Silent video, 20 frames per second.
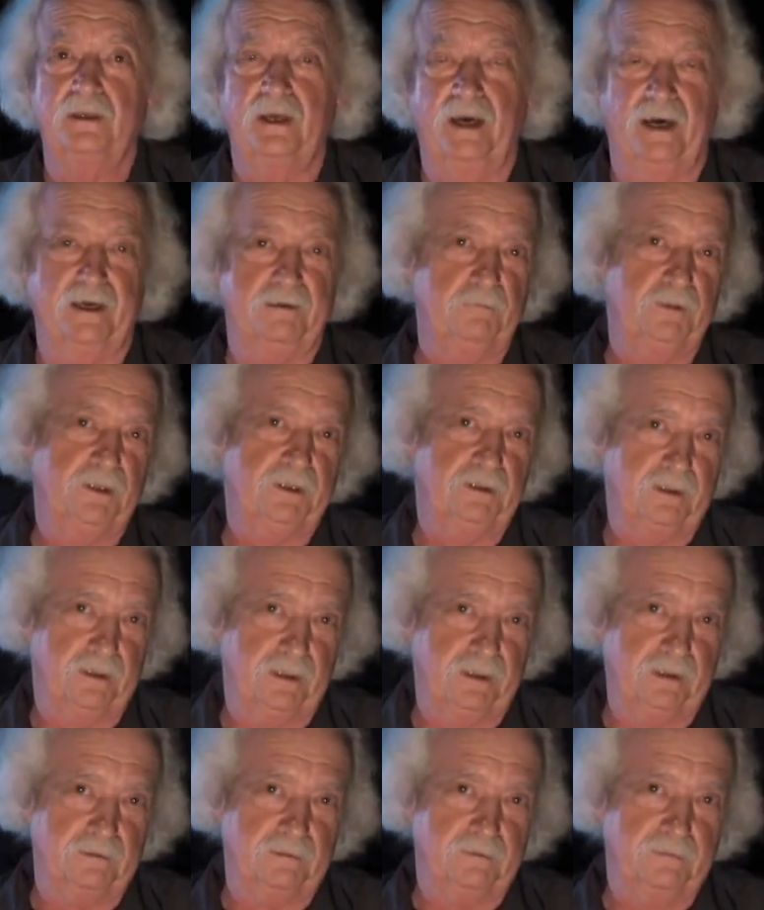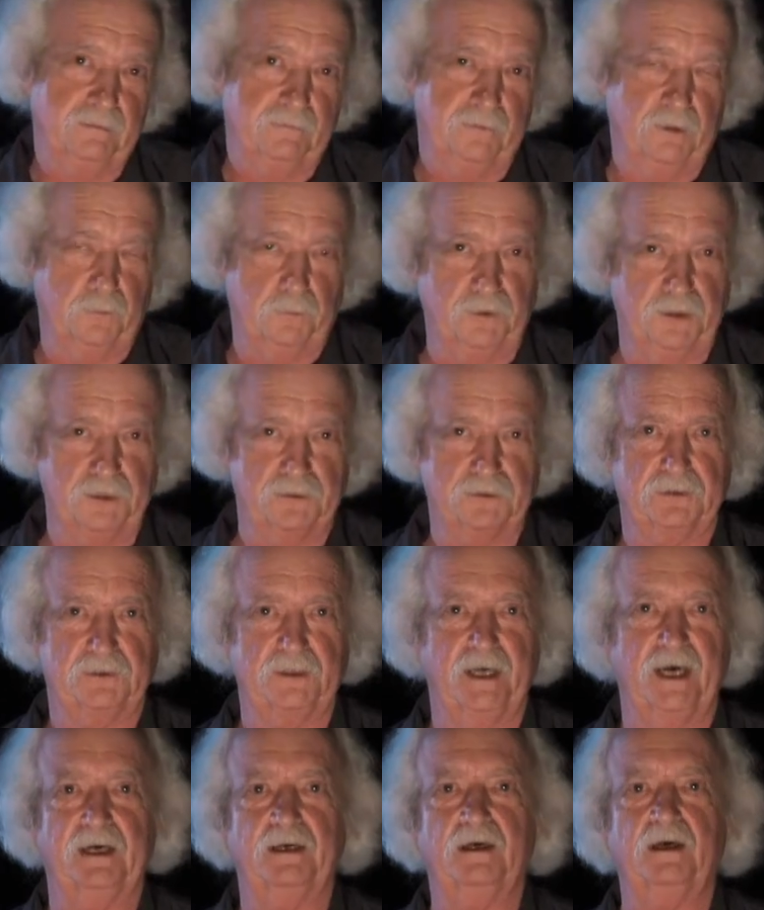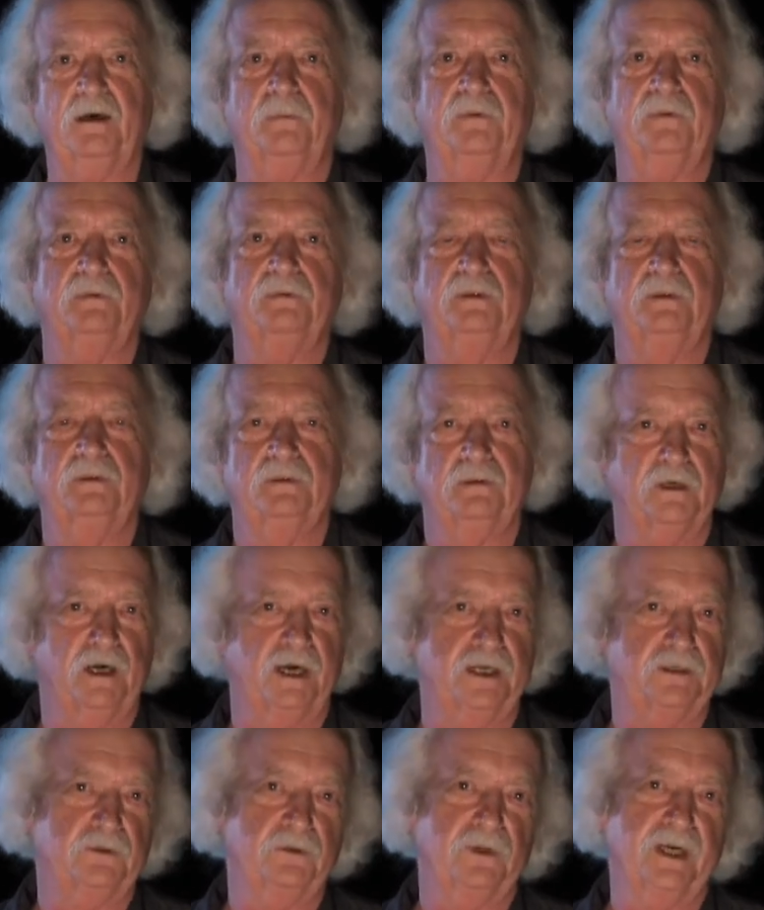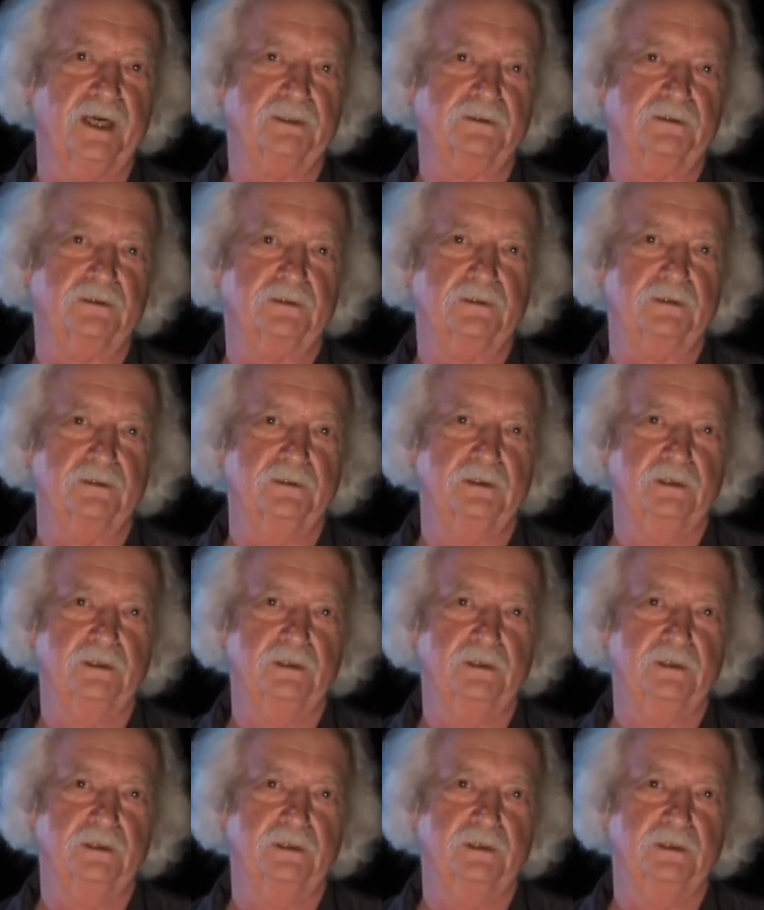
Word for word: At midnight, the prince sat up, got dressed,